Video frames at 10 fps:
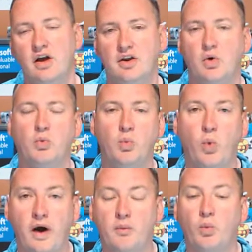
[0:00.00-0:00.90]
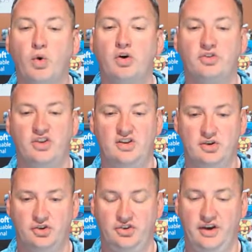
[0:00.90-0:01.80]
You know, what works in
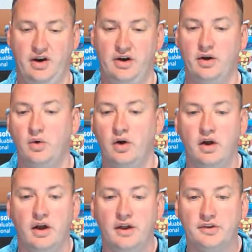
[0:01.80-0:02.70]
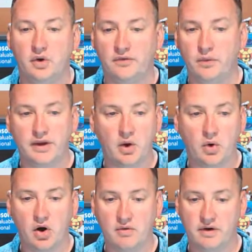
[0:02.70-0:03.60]
your scenario? So if we go
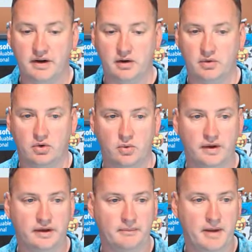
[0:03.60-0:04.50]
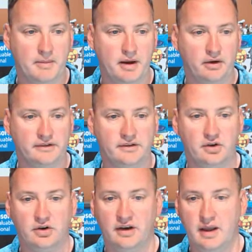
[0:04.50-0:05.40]
over here real quick, and maybe I'll
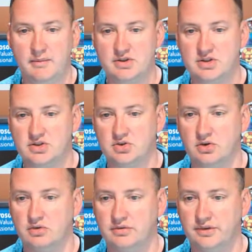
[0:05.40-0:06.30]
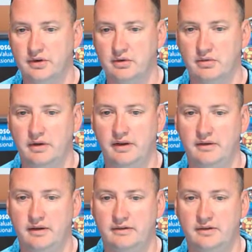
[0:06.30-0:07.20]
insert an image control. So
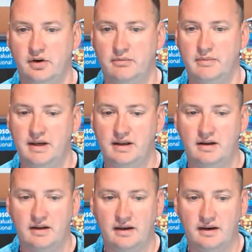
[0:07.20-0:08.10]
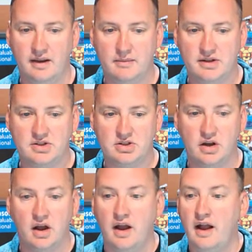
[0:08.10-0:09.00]
insert media and an image.
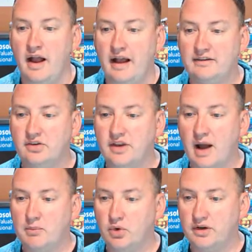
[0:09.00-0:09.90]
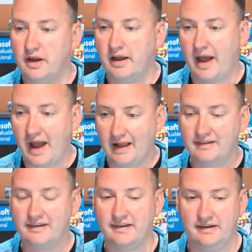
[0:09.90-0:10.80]
And so then I'm going to add
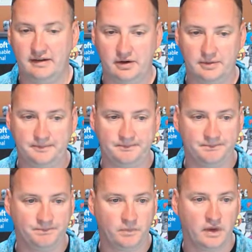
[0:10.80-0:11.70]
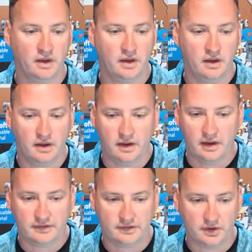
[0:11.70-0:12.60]
this in here.
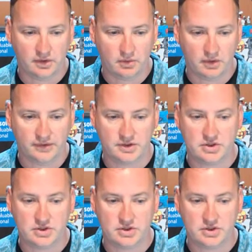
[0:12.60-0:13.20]
And so where is it?